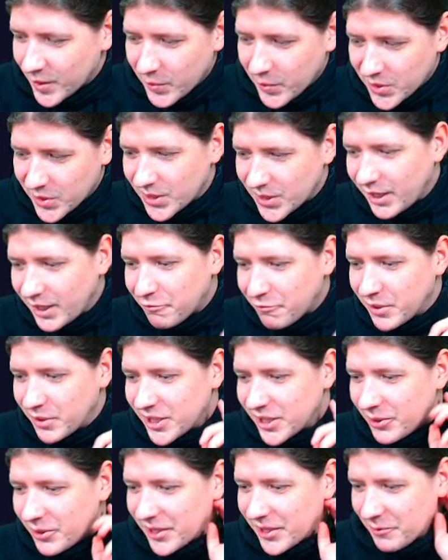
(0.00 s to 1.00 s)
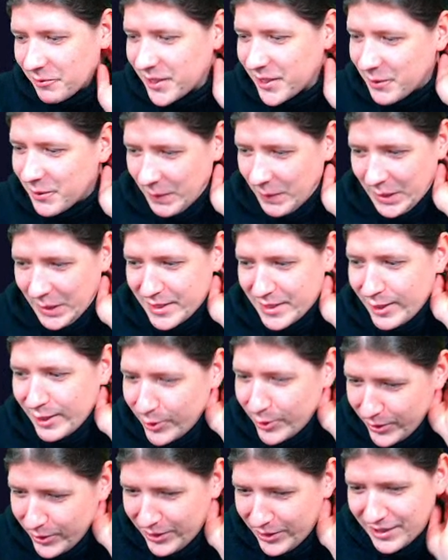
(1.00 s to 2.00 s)
So I've been going really
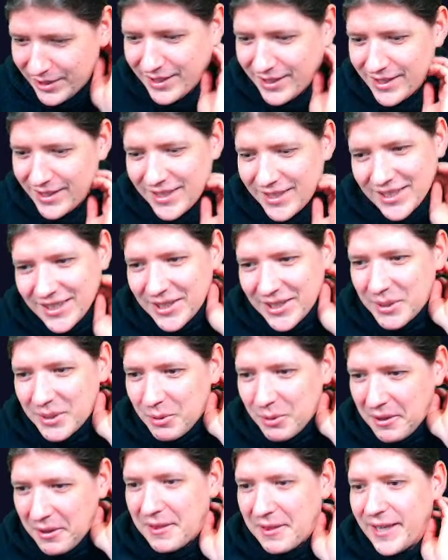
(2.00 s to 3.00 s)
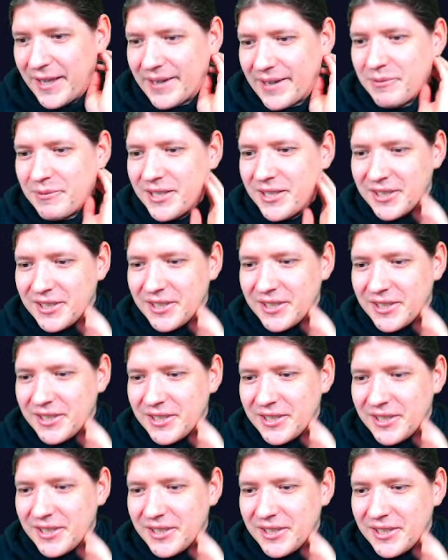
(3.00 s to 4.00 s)
slow with like writing
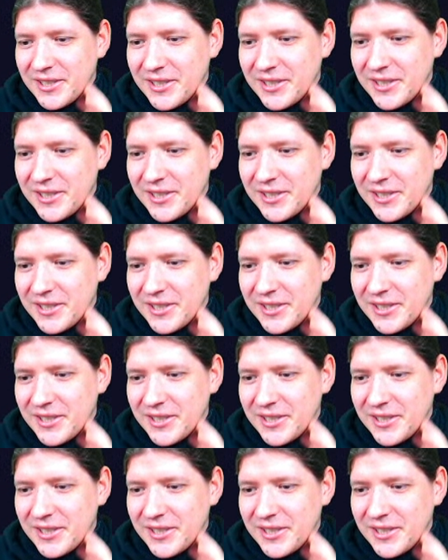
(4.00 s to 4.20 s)
copious amounts of